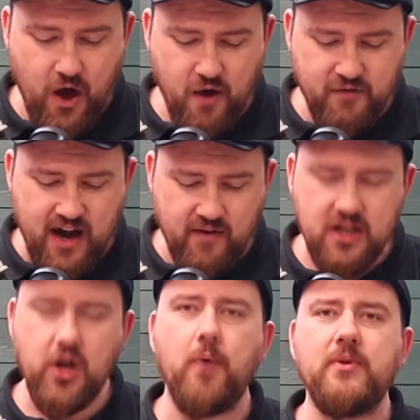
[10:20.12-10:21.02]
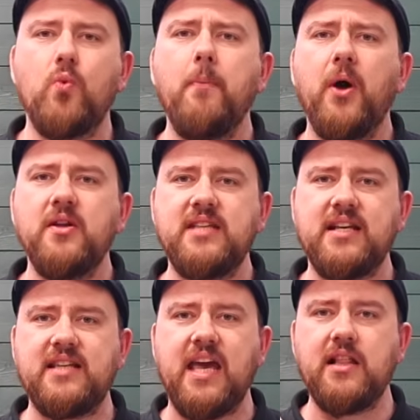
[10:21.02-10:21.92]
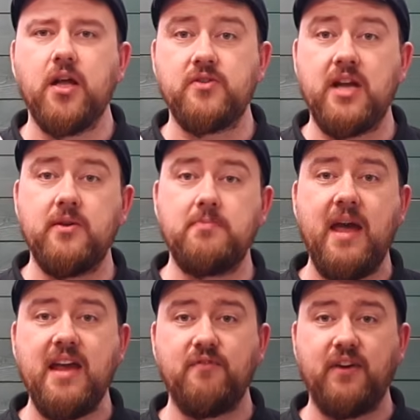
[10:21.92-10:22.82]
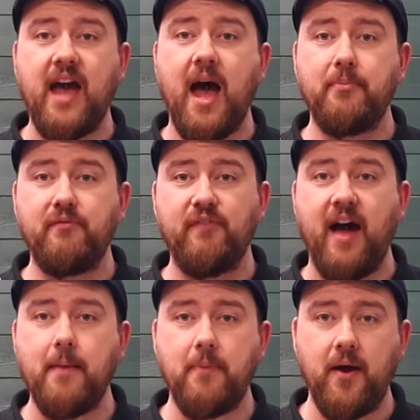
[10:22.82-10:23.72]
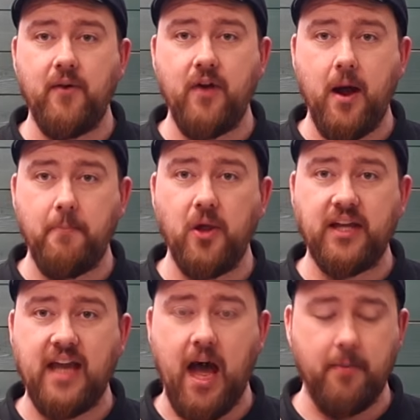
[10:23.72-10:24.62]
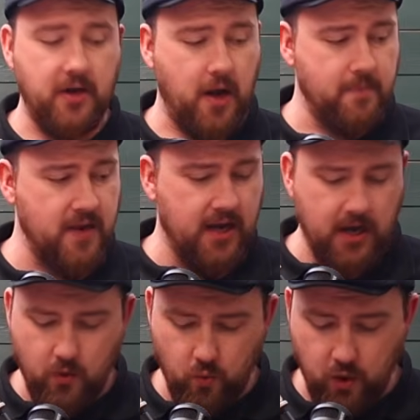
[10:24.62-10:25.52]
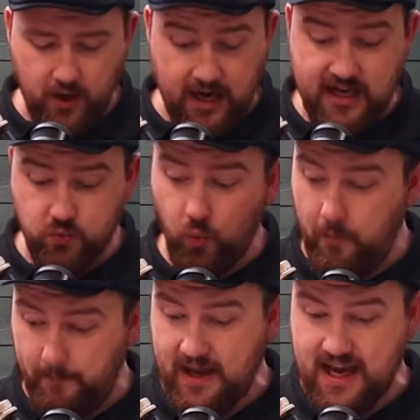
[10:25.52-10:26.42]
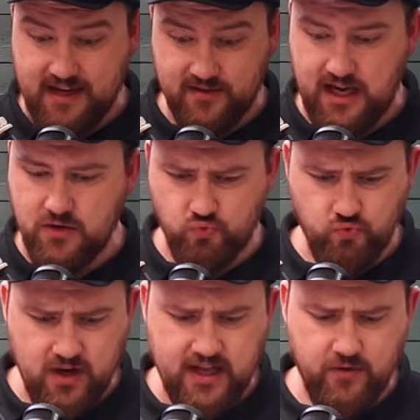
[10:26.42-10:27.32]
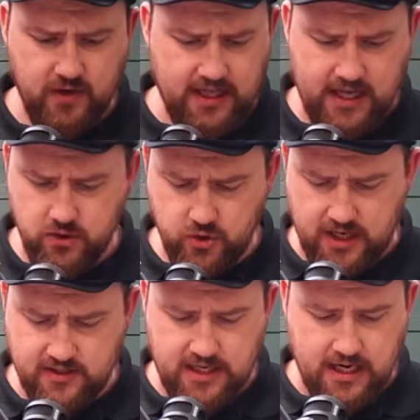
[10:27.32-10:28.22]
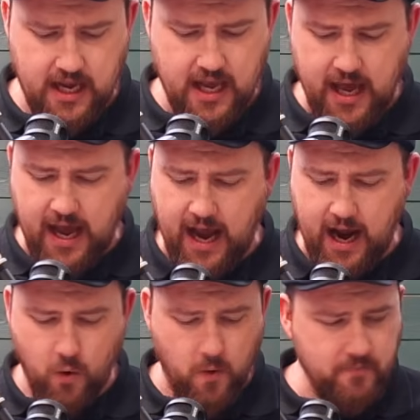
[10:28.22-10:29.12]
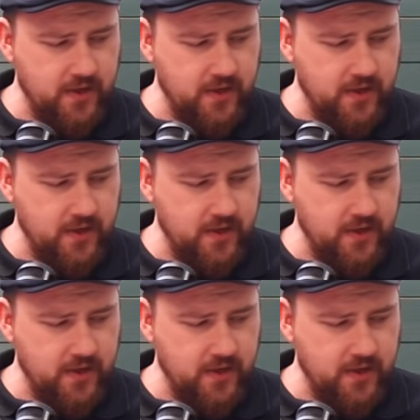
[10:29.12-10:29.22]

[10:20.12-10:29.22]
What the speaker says: over here in Europe, it's 1.6 kilos. Now it's made of a carbon fiber polycarbonate, and it's one piece. It's really interesting how